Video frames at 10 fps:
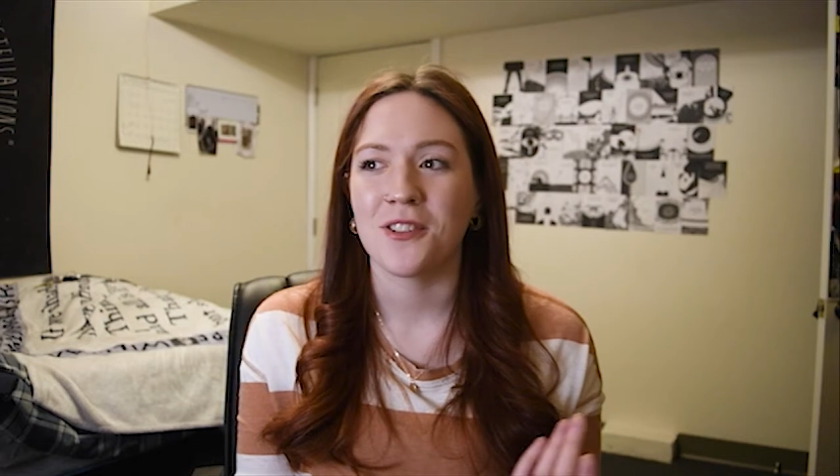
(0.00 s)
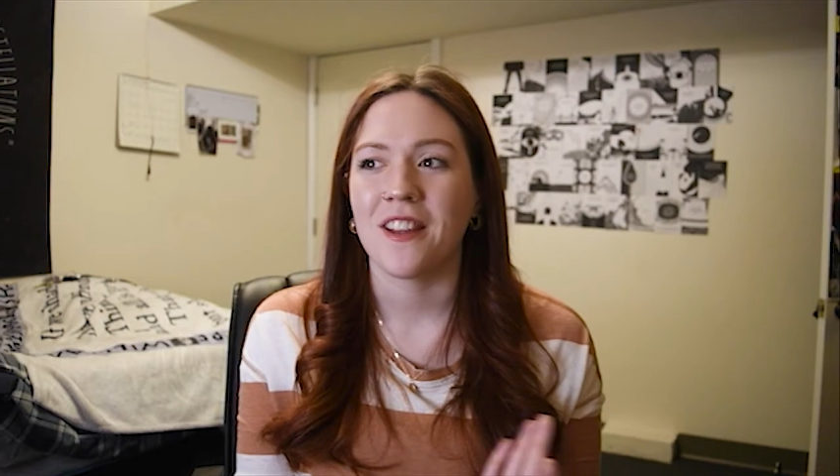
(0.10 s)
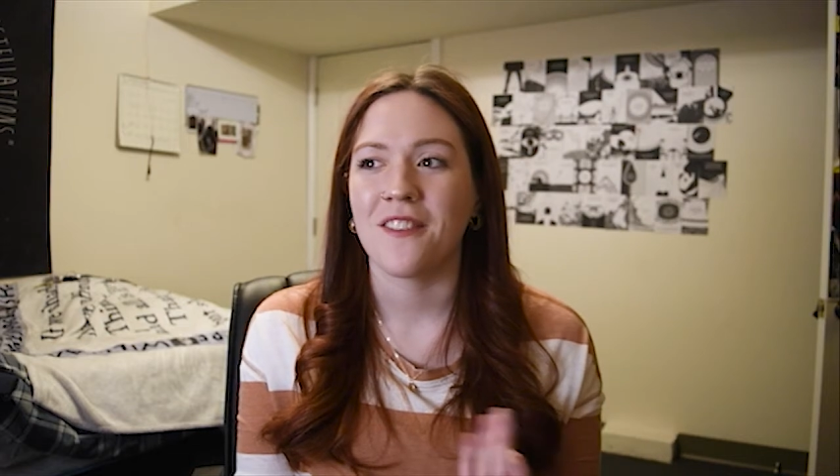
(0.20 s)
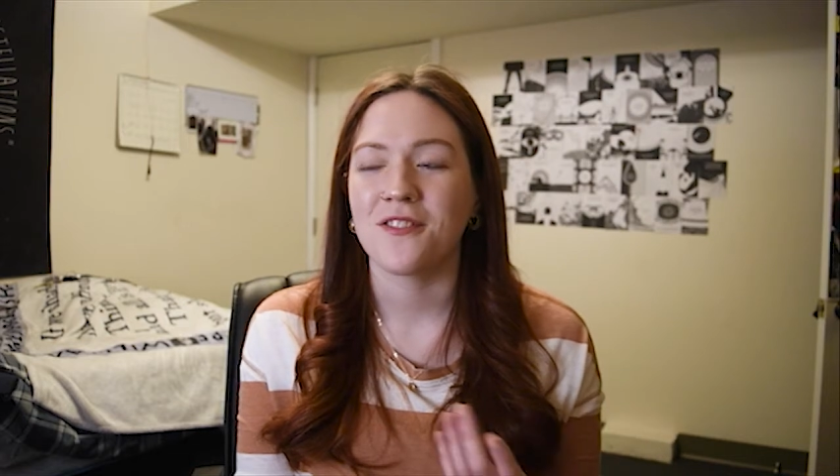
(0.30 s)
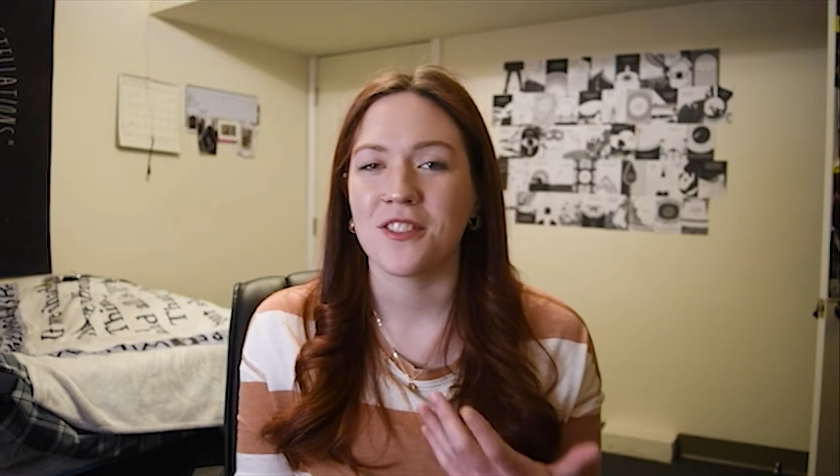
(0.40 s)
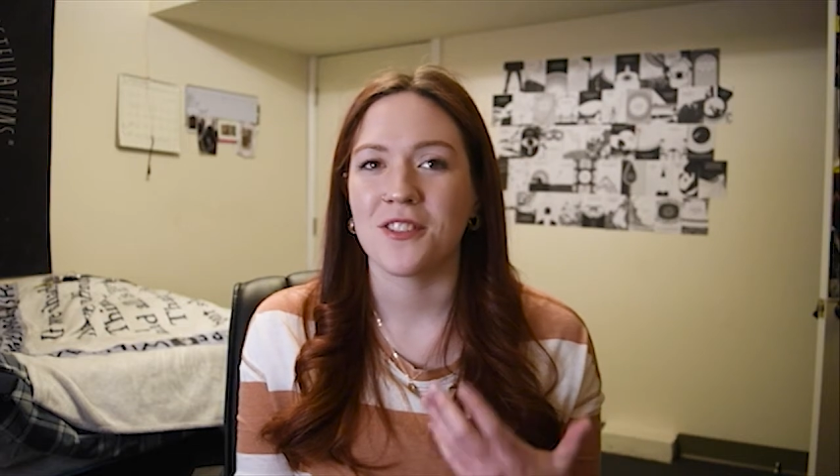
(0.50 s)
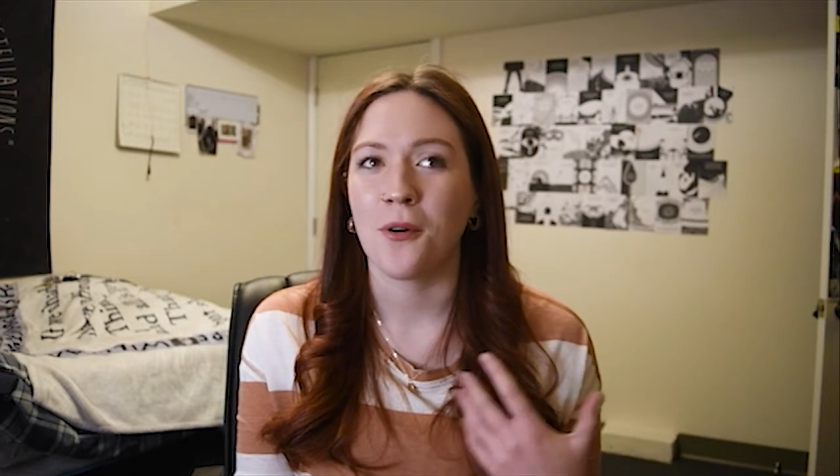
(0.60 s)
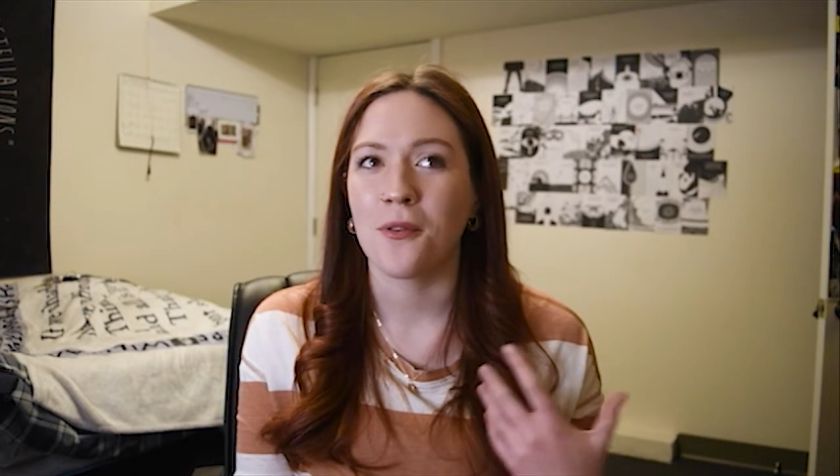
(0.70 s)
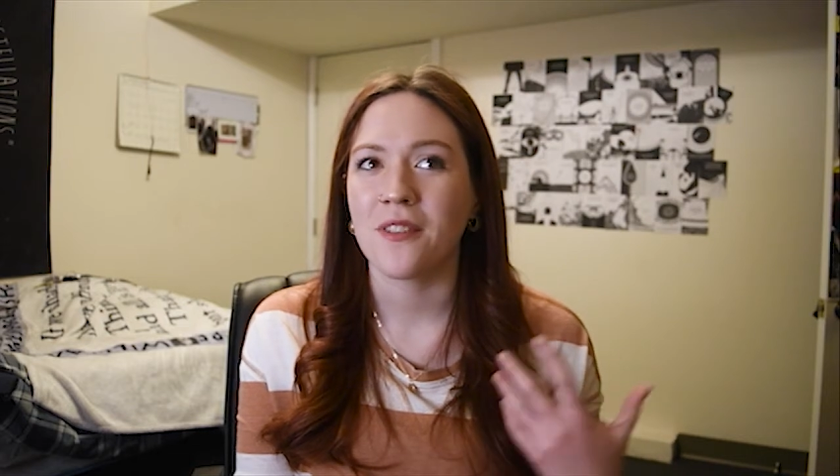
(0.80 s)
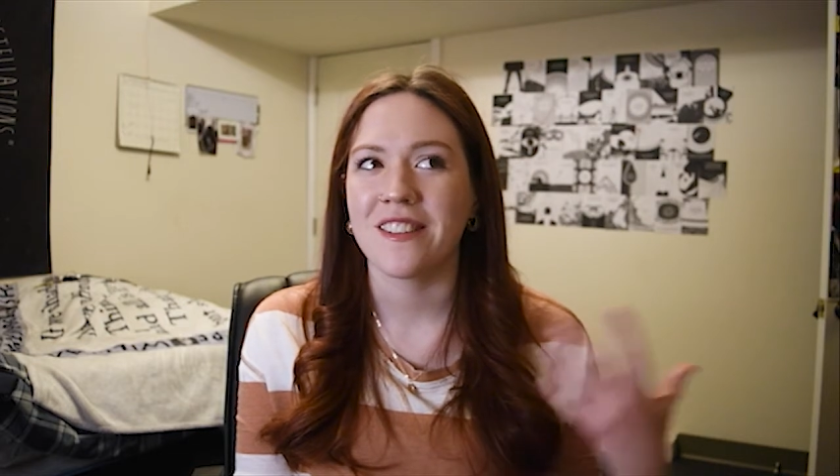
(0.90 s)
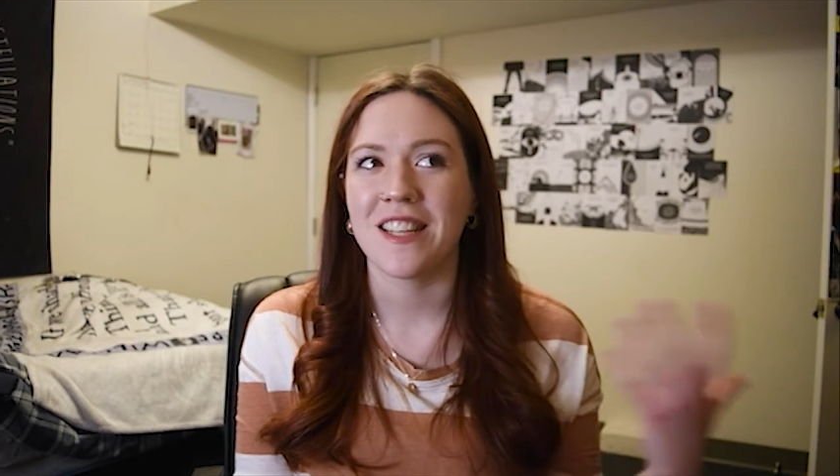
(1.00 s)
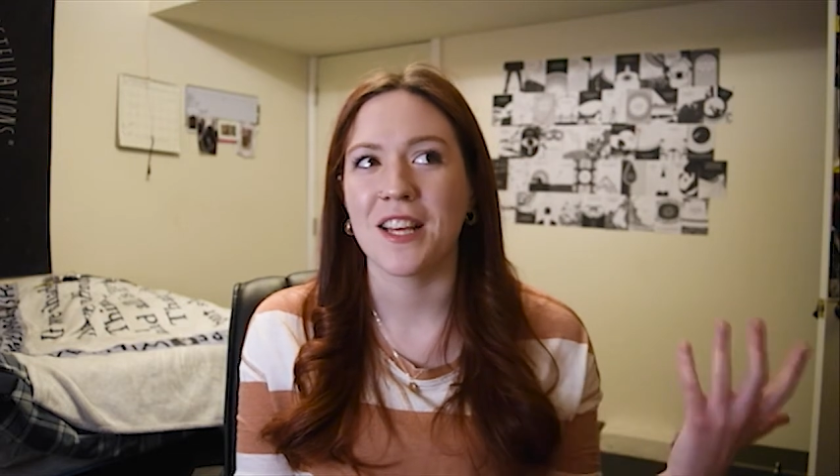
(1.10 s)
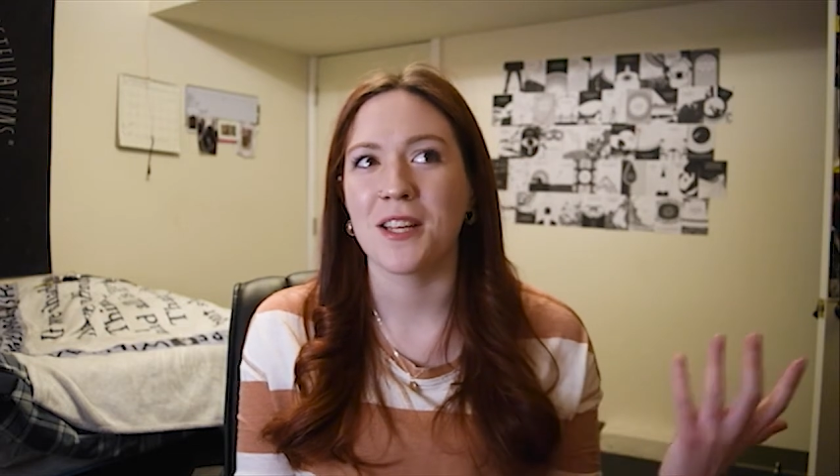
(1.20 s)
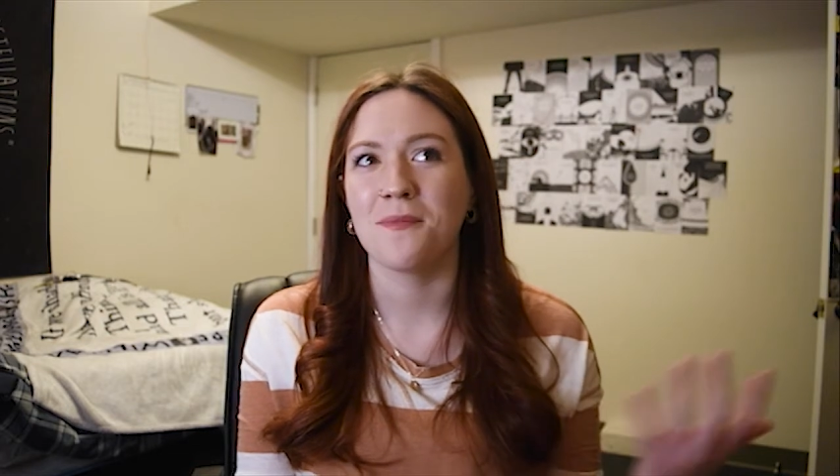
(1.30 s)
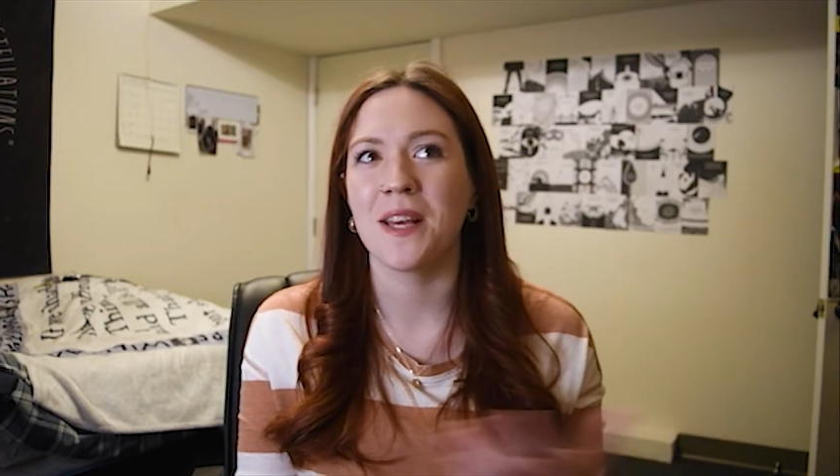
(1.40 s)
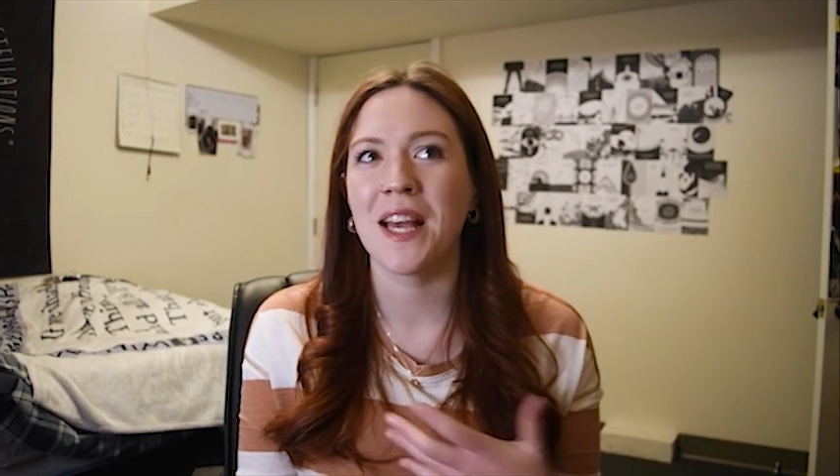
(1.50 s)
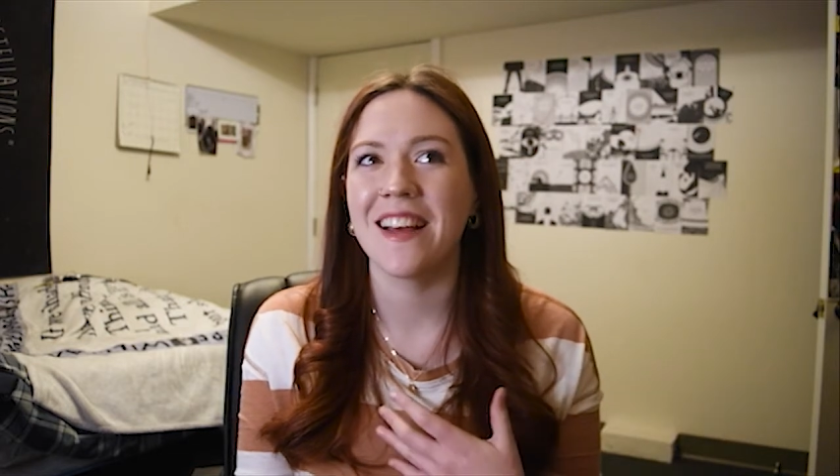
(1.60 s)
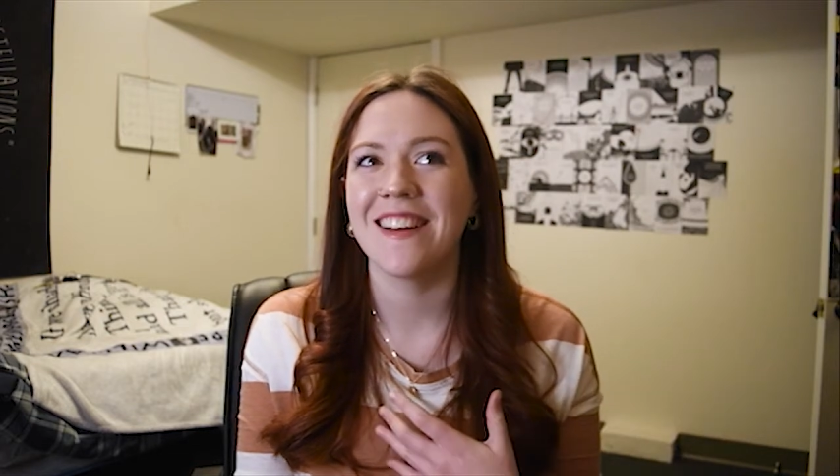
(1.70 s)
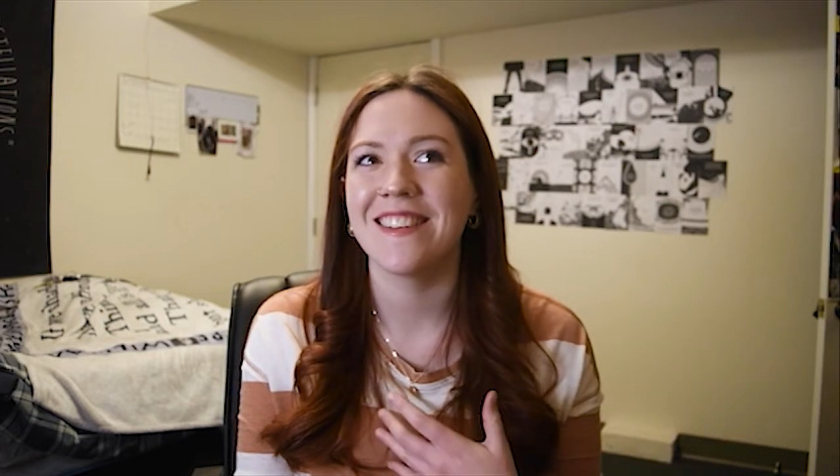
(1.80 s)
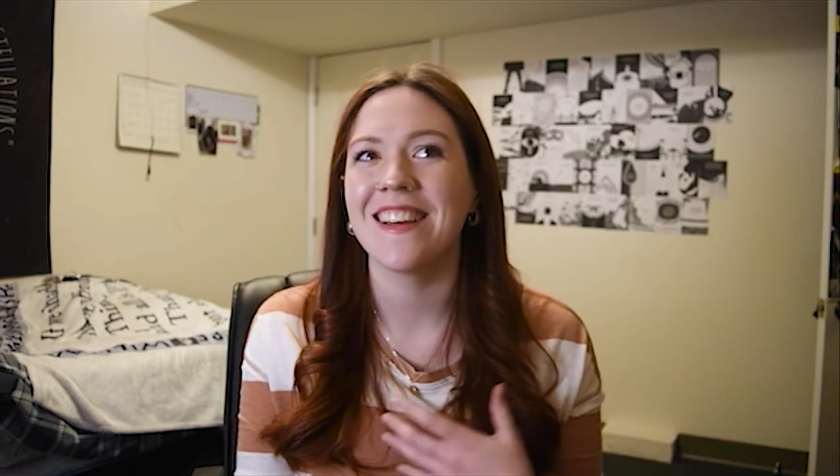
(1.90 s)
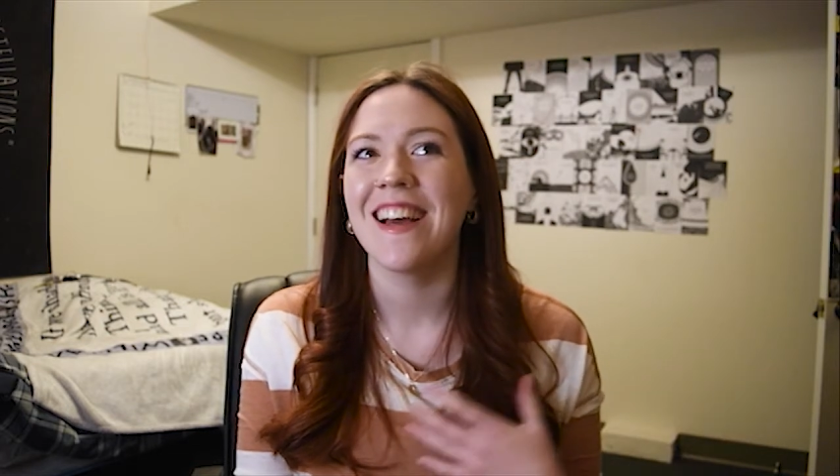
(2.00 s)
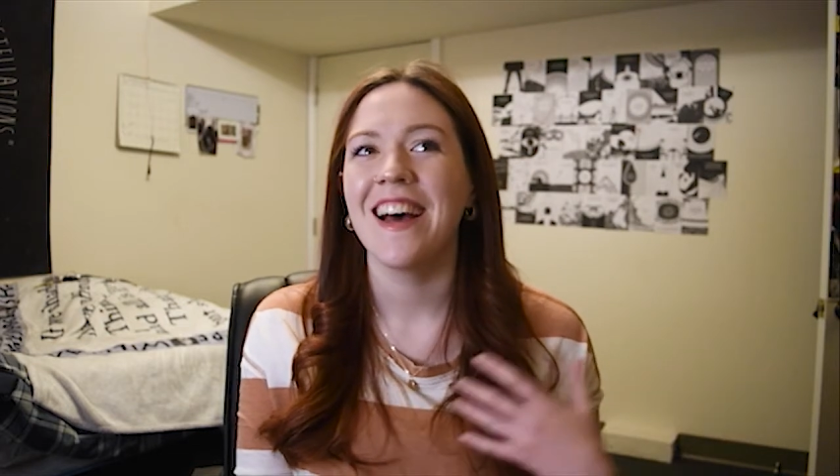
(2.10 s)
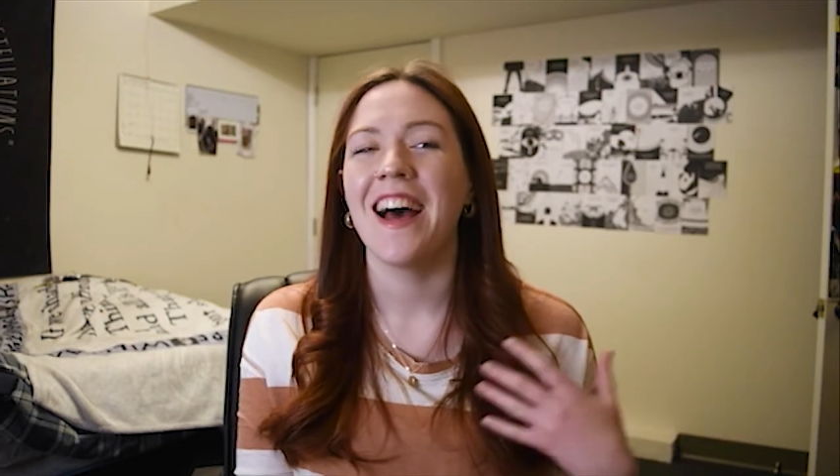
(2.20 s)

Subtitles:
and they've just totally taken me in